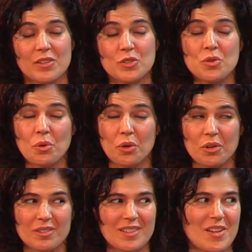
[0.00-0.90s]

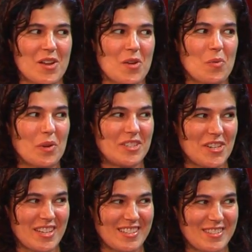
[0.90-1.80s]
doogh, which
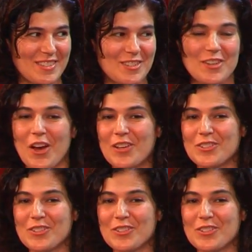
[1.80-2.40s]
is a